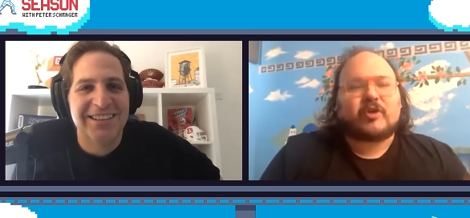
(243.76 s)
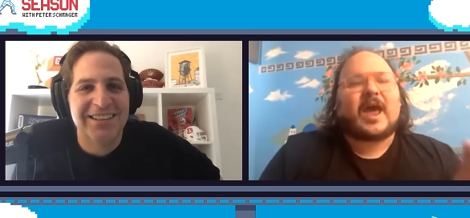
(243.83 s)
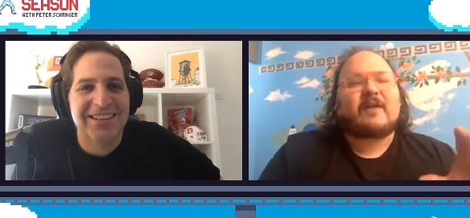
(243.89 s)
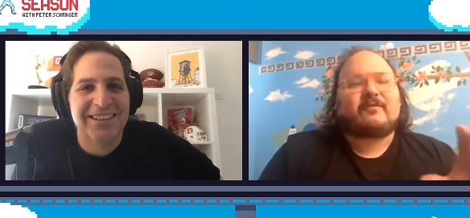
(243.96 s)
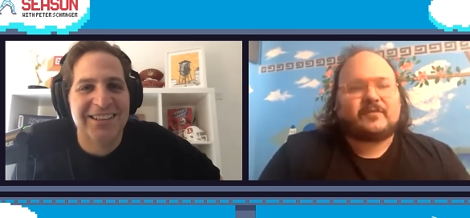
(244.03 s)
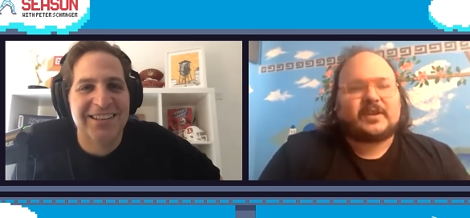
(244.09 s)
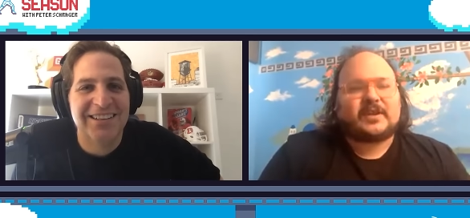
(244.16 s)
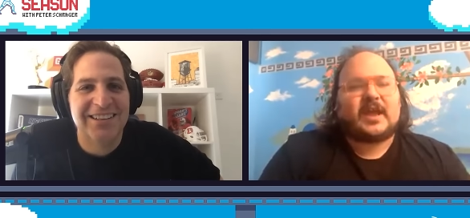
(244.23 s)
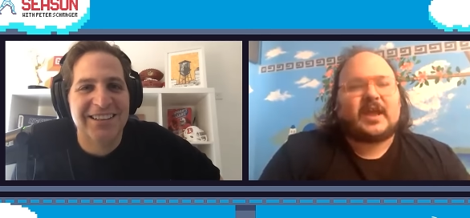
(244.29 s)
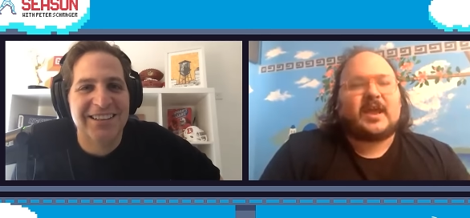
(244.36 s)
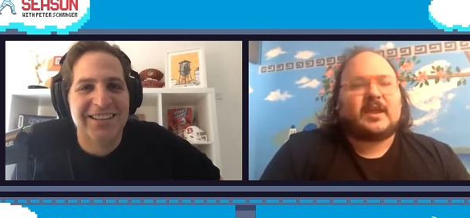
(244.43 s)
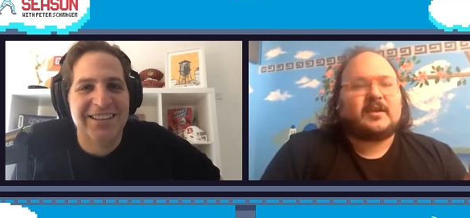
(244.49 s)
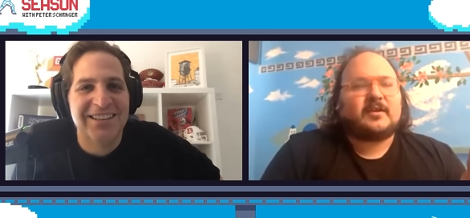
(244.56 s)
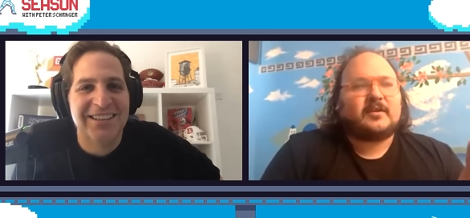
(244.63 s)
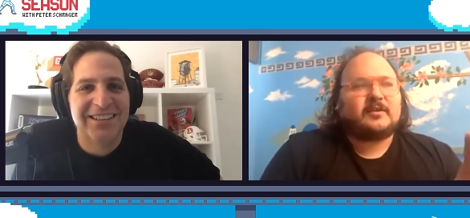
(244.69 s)
Speaker 1: draft
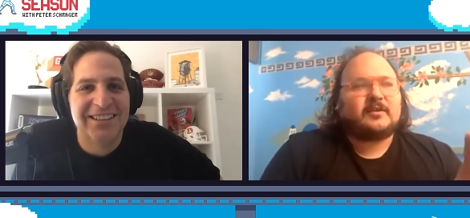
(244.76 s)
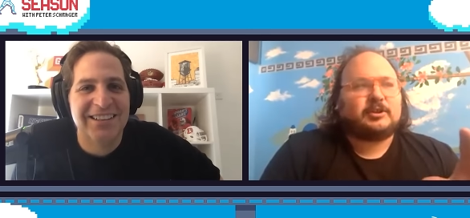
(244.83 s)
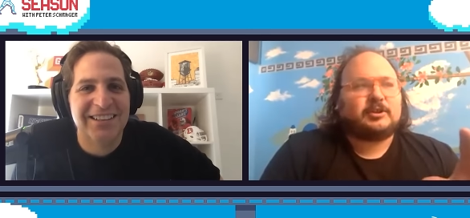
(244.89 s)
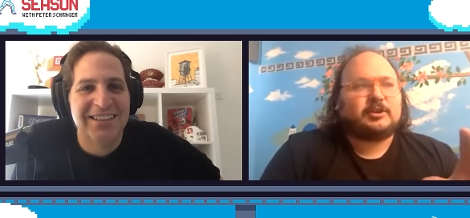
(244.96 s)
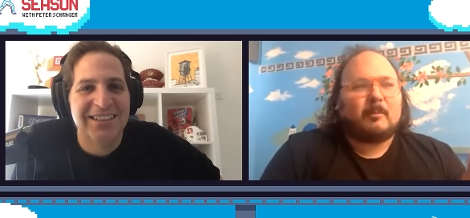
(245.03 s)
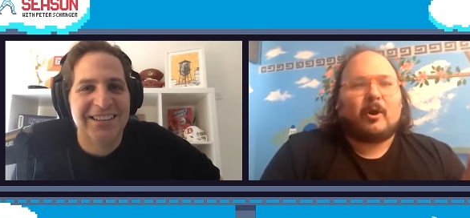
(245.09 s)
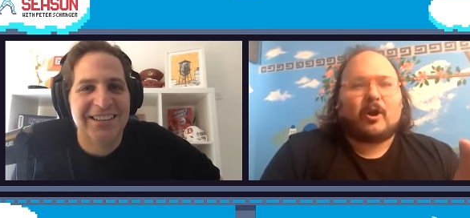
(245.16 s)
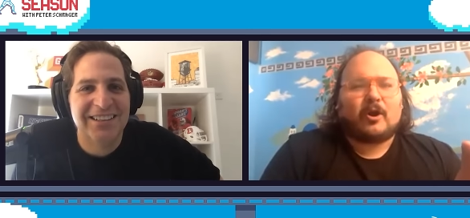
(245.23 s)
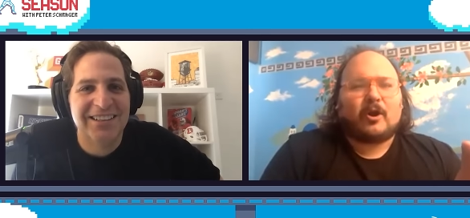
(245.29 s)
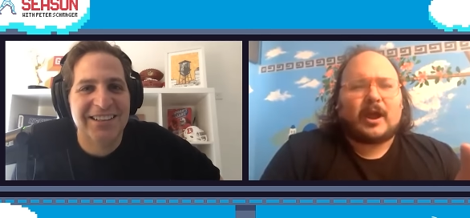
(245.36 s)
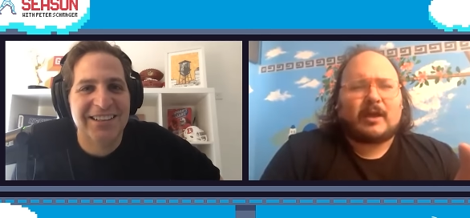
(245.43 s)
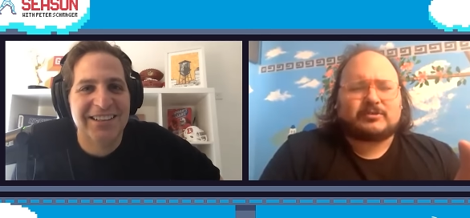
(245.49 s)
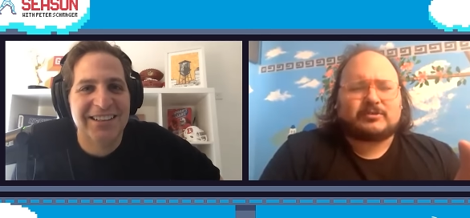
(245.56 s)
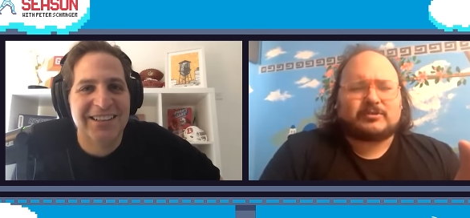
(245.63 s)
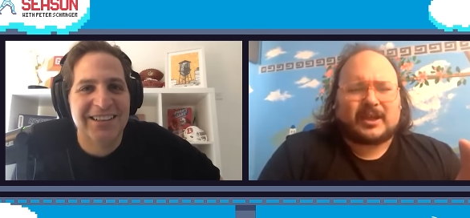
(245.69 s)
day, Lamar,
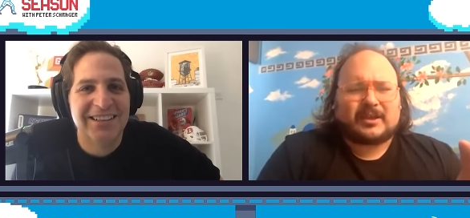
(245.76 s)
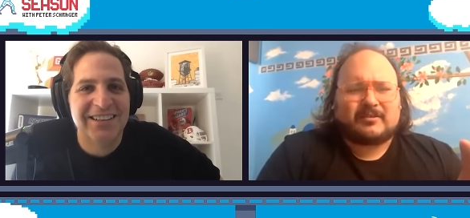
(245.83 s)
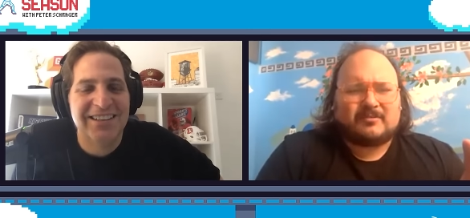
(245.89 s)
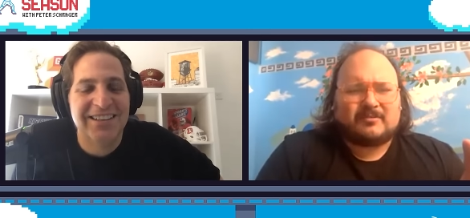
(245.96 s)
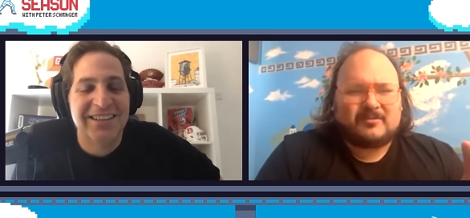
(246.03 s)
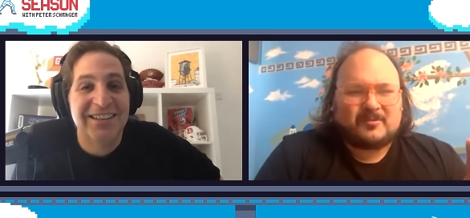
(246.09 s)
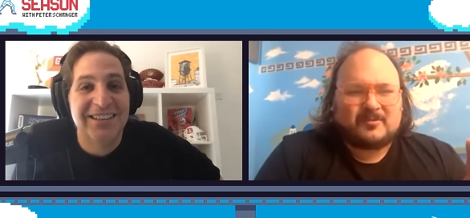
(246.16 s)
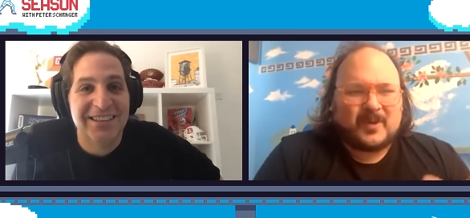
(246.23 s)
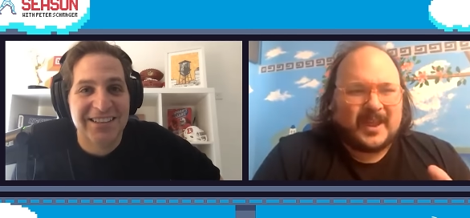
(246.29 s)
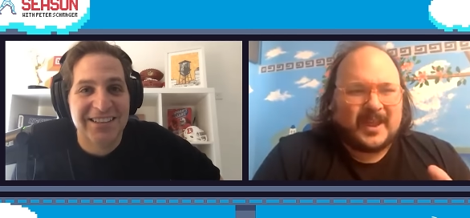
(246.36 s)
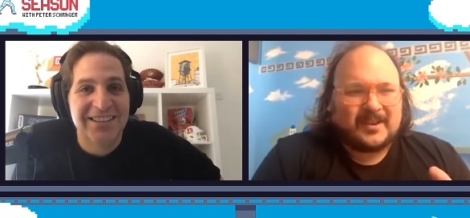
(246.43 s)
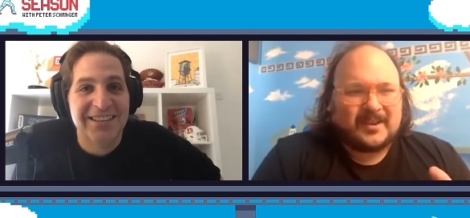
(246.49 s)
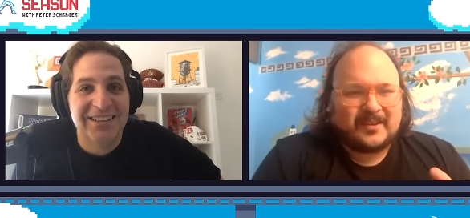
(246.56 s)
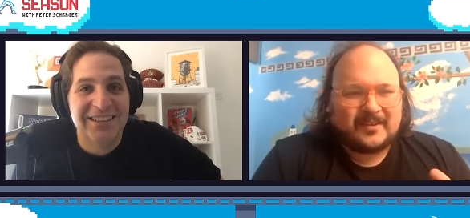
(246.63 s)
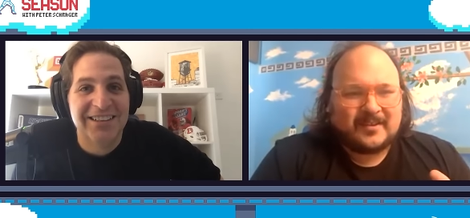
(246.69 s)
I was like,
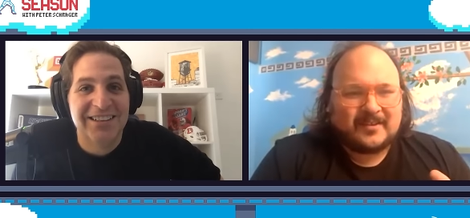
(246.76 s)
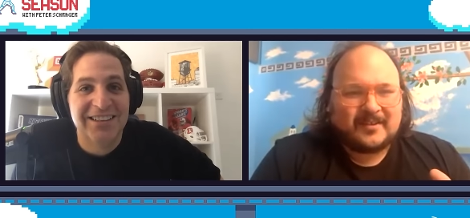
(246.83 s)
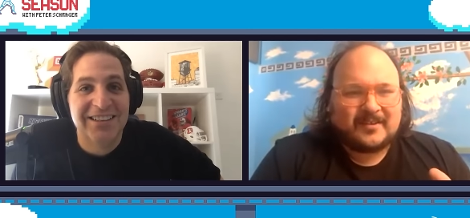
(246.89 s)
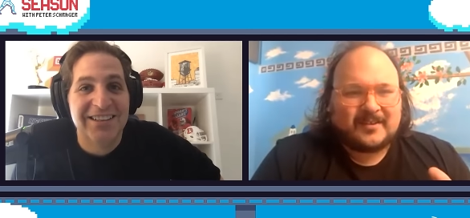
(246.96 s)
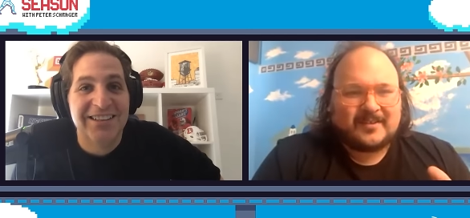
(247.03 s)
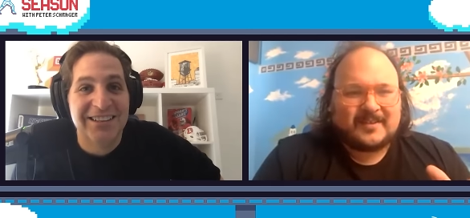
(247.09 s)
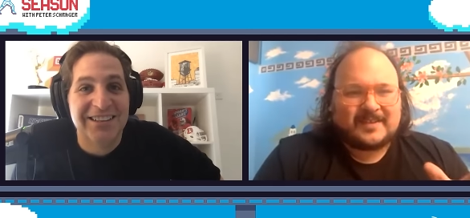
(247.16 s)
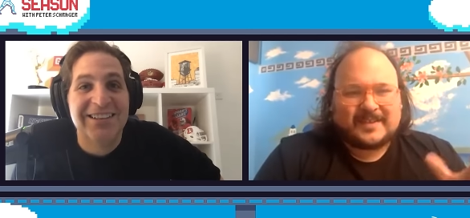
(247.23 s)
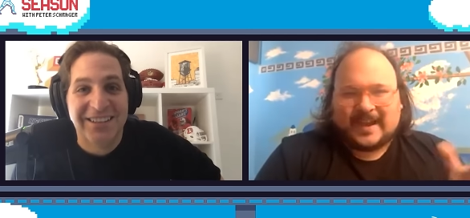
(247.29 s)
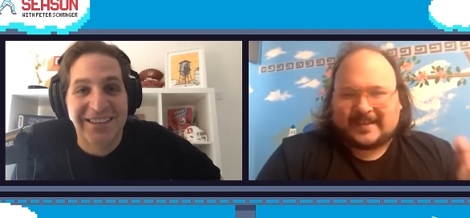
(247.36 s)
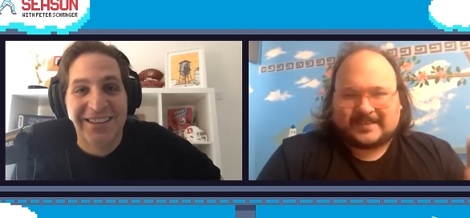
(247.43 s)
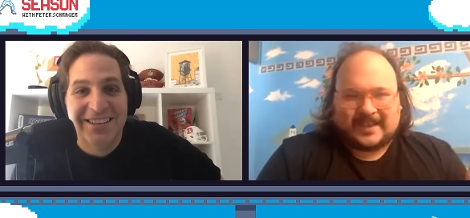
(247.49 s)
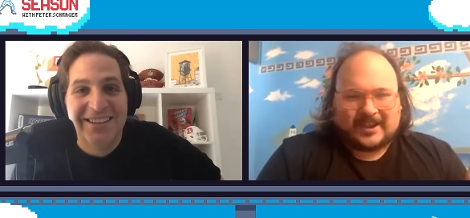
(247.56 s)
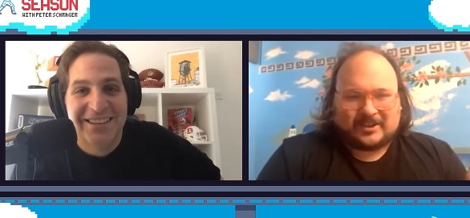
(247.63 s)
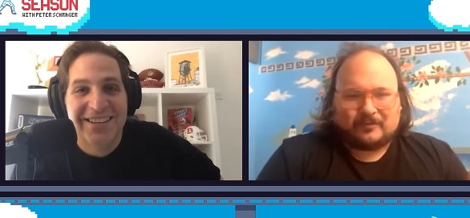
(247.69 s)
wait, this
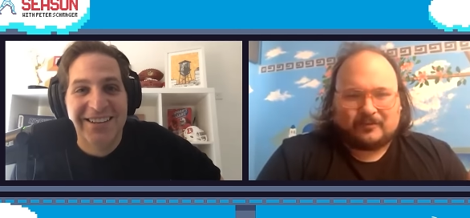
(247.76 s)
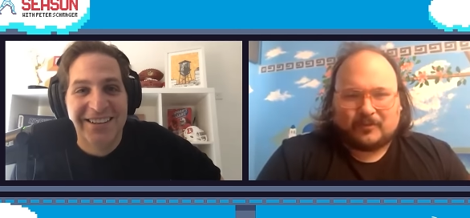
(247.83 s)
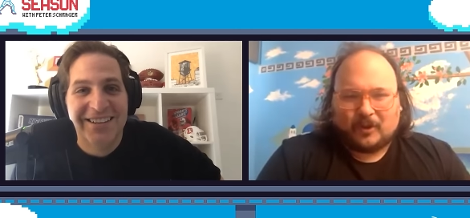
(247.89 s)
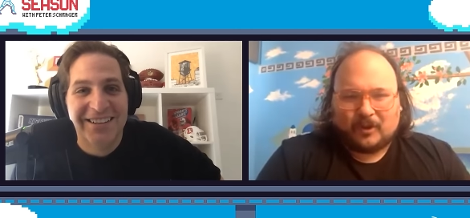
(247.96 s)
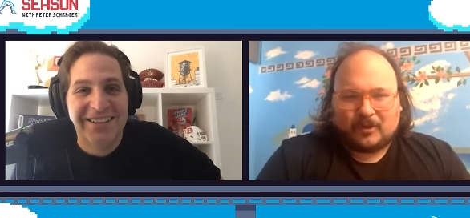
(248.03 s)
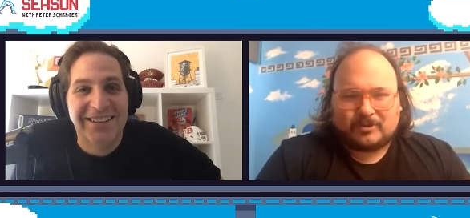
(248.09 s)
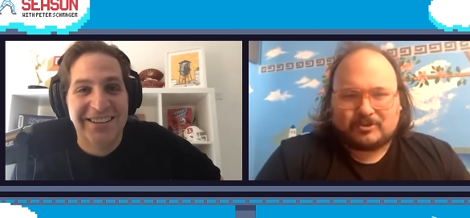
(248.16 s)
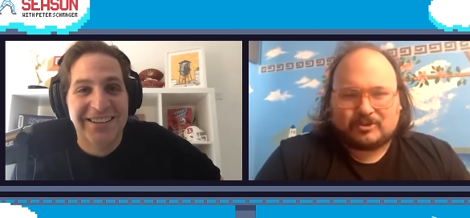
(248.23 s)
guy's not going to fall.